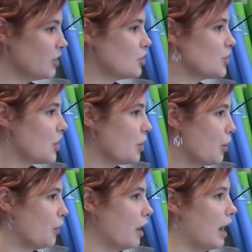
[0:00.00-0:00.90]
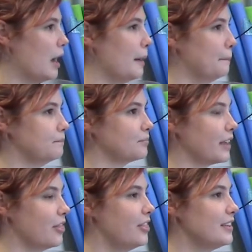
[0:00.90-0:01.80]
So,
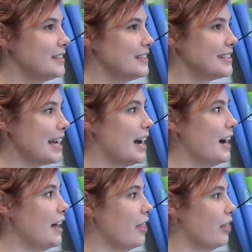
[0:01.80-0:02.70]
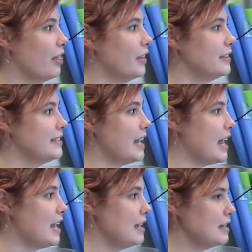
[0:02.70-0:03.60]
this is the
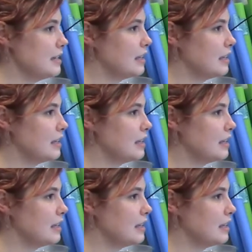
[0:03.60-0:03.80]
day